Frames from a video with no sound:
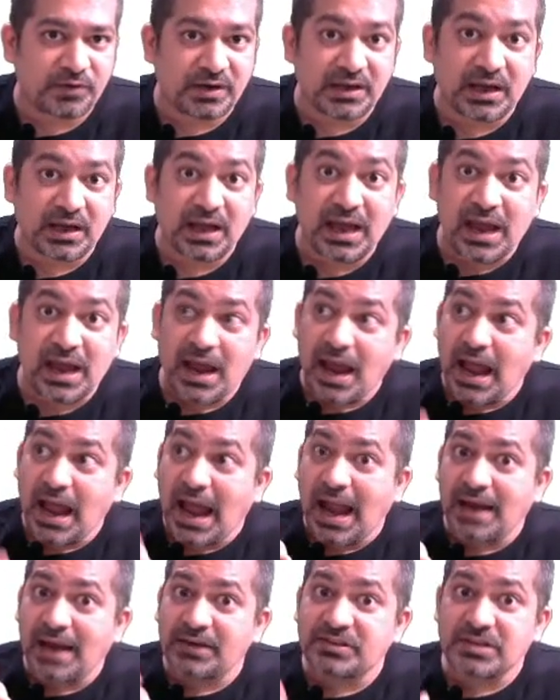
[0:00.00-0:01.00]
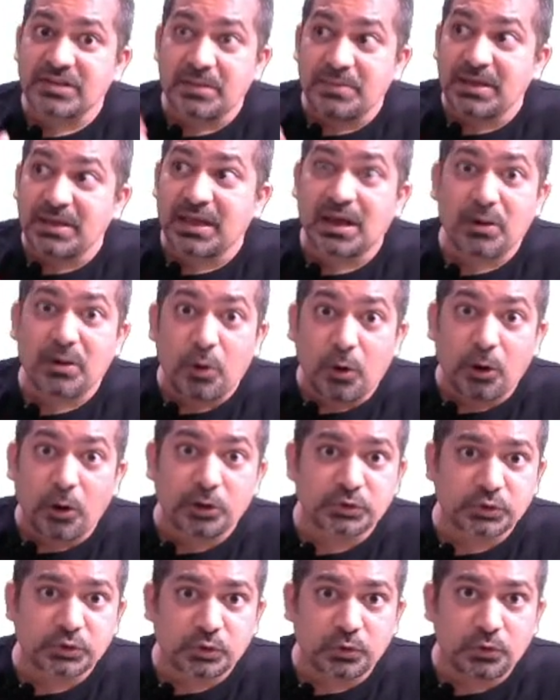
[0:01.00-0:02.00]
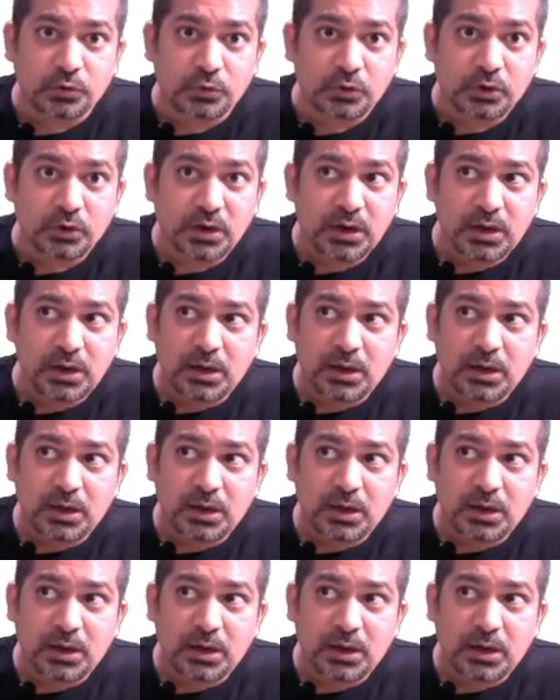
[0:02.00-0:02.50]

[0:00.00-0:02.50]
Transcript: India, and SEBI can also